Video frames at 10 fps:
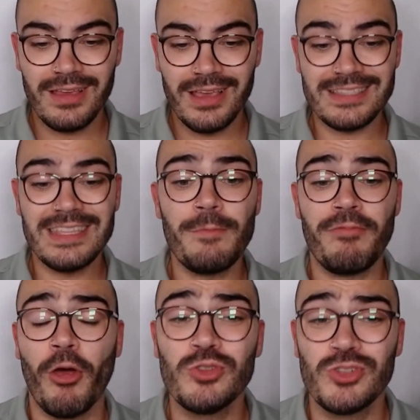It's the
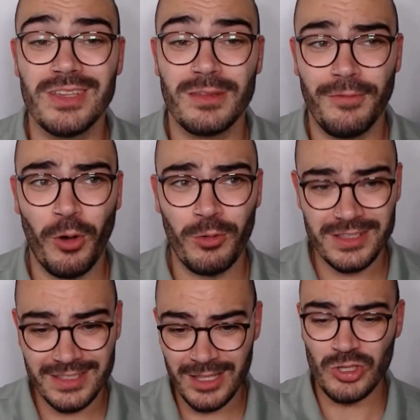approach's fault.
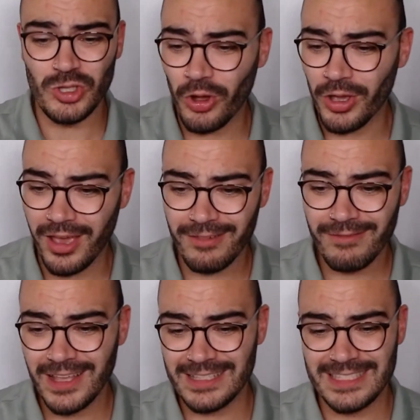It's the diet.
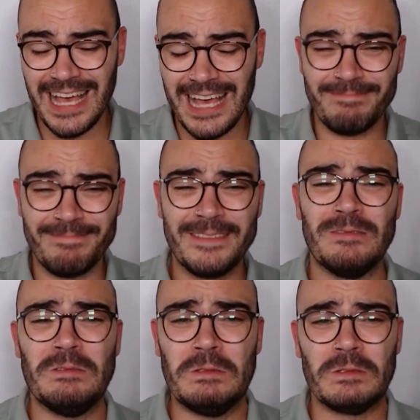It's that
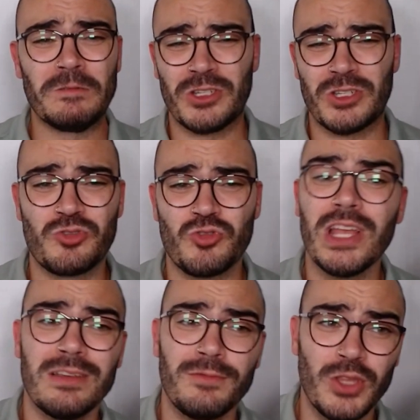
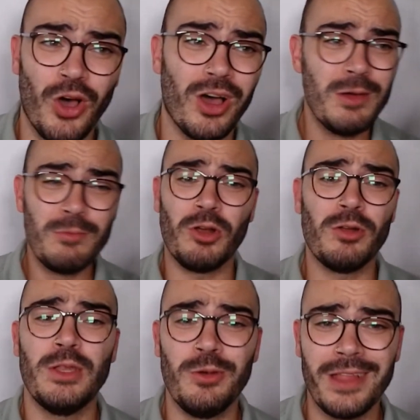restrictive diet. We don't want to
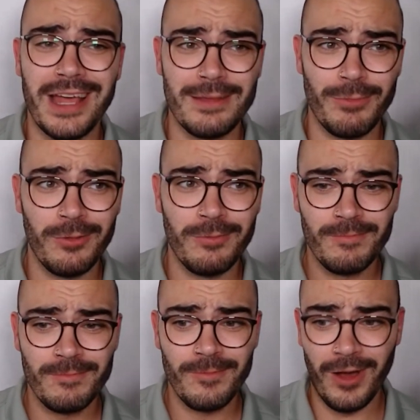be doing that anymore,
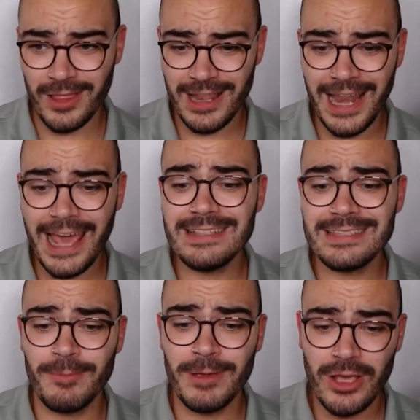right? The ladies
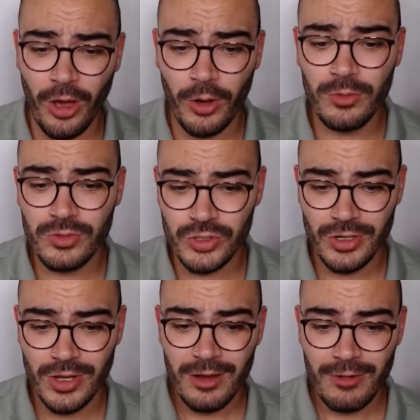that we coach,
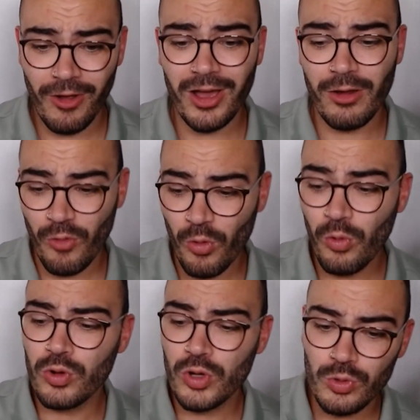right, are
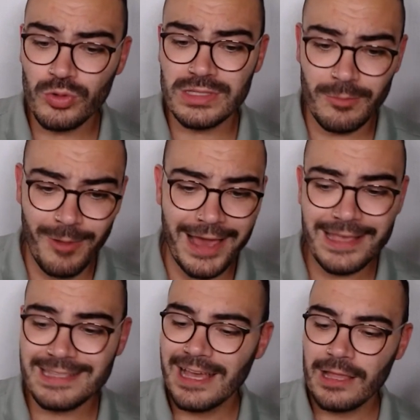all losing
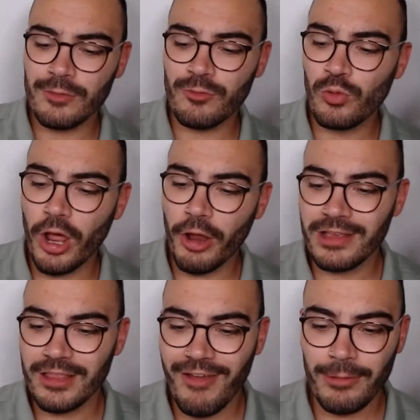weight. They're all
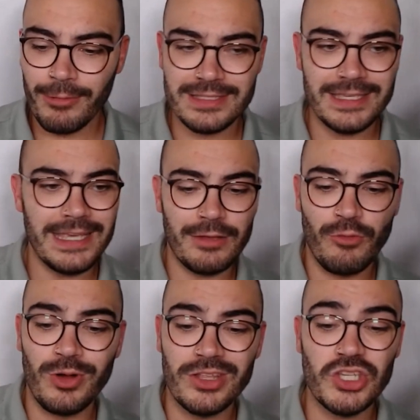lowering their A1C and they're
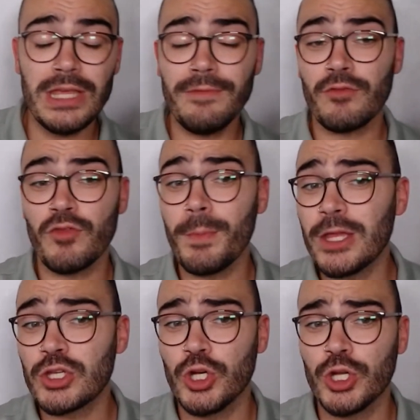all achieving
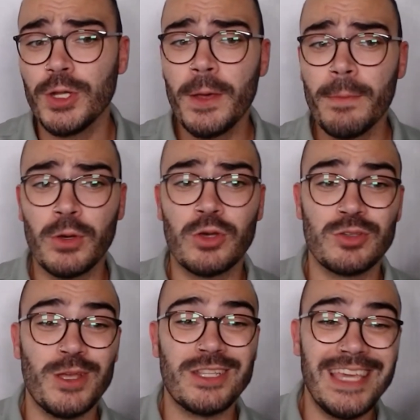remission because
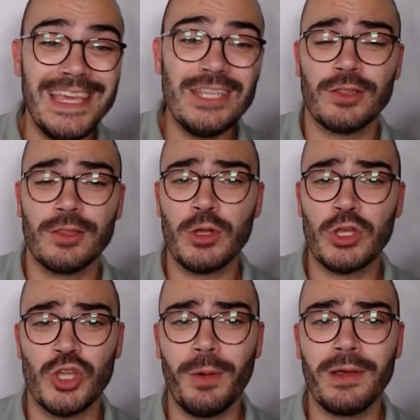we're teaching them, we're
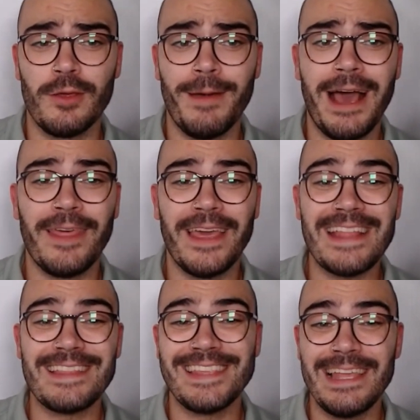showing them how they
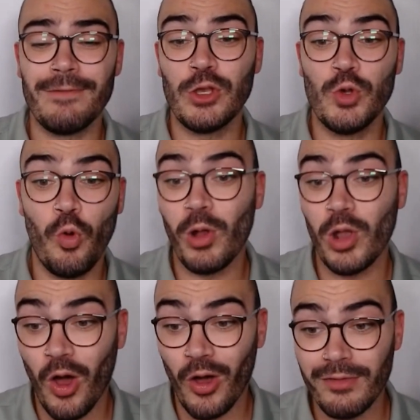get to live a normal
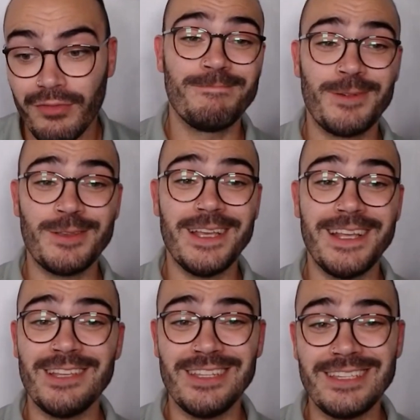life because they
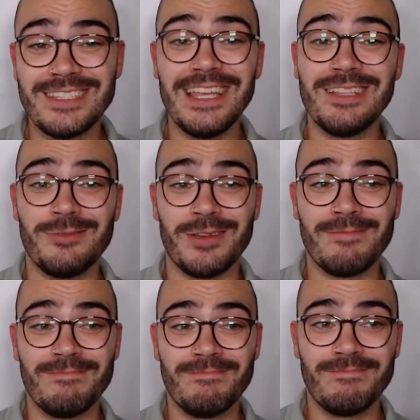can actually stick to it,
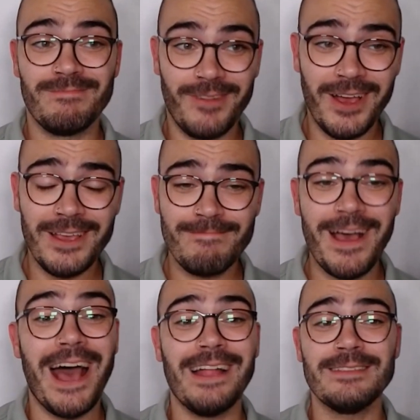right?
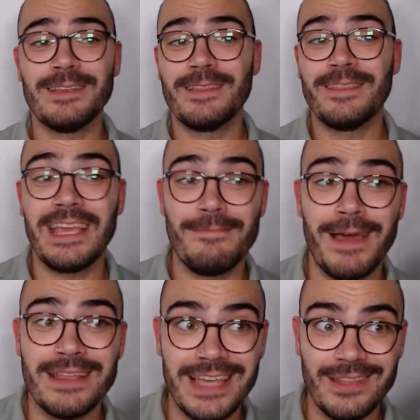And they can
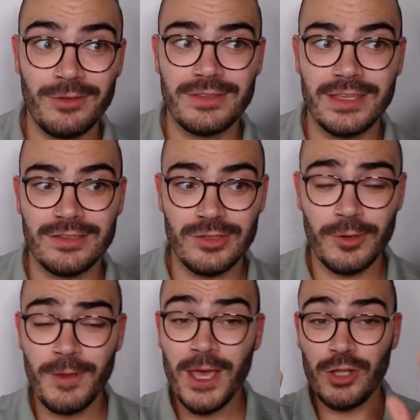maintain those things
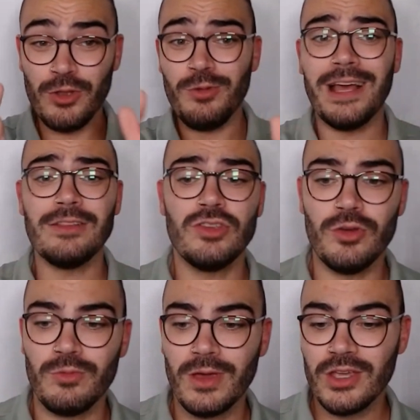too. And you can
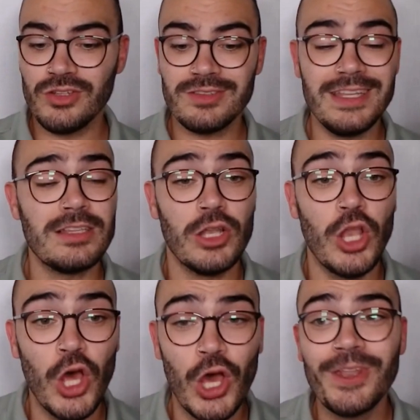too. You just need to
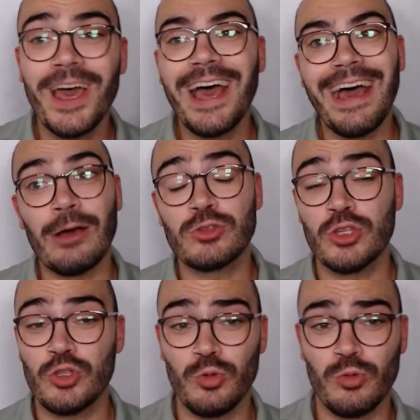learn how to
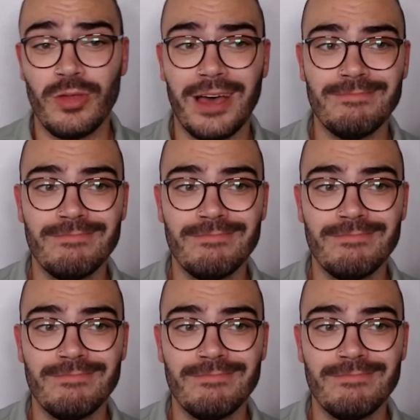do that.